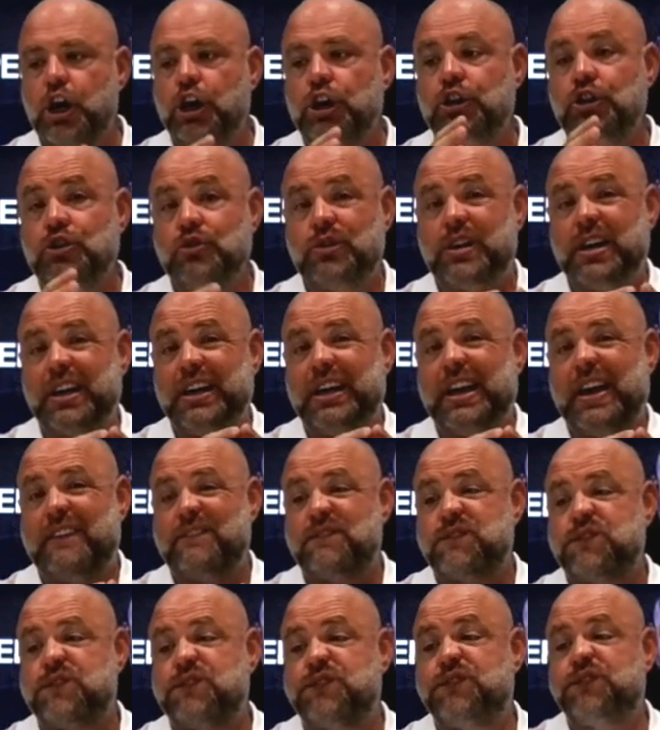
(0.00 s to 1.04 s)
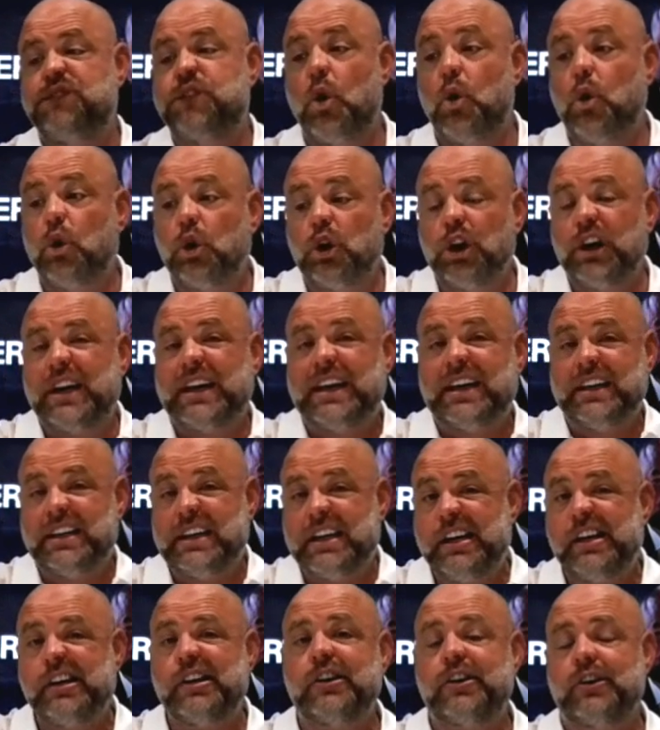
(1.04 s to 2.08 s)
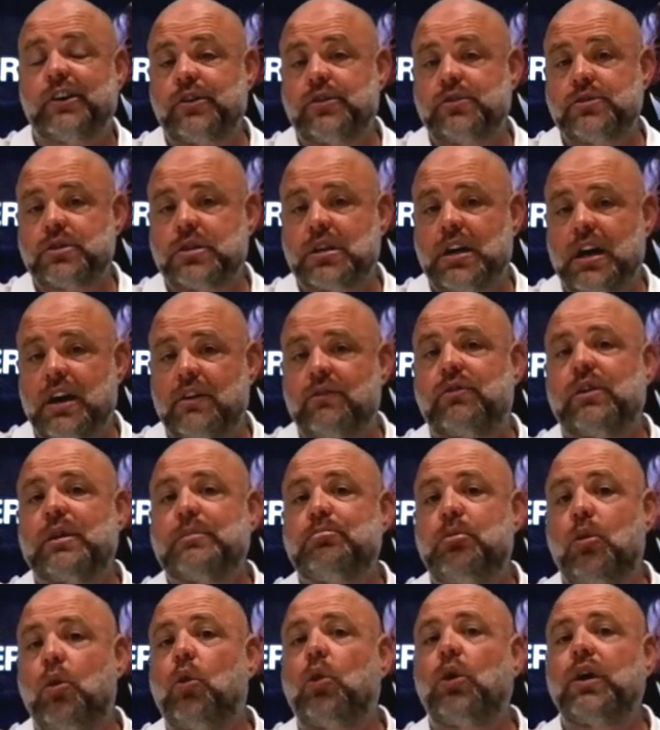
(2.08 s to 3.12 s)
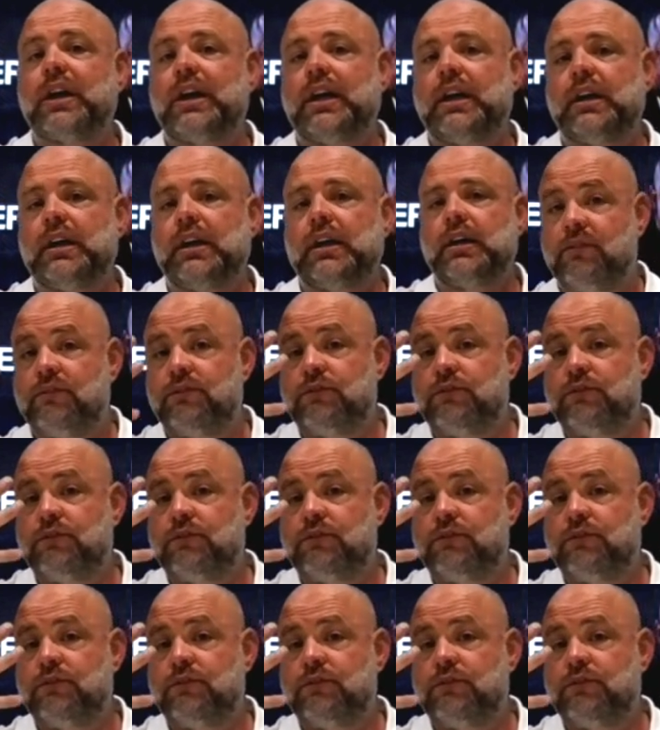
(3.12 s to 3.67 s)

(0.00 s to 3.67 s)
you can get 40 years of reporting,